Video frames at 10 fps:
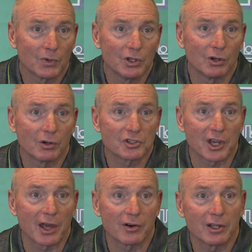You know, on
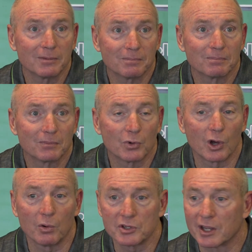Saturday,
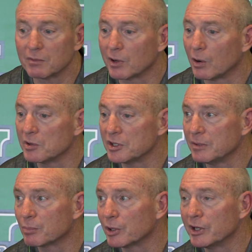we always have, we always
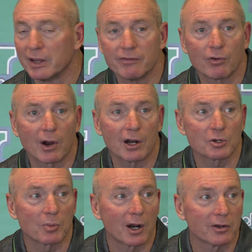eat pregame four
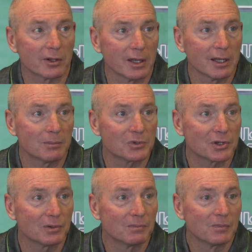hours prior to the game.
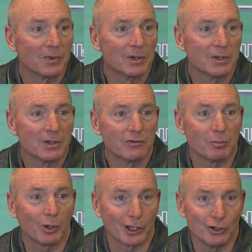So if
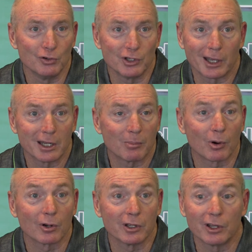you play at noon, you got to get up
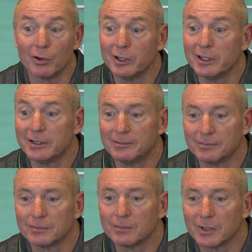early to go eat.
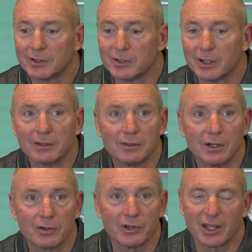But uh,
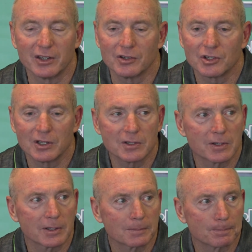other than that, it doesn't change
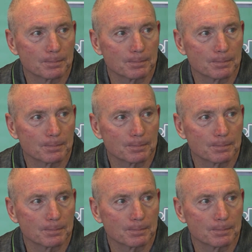anything.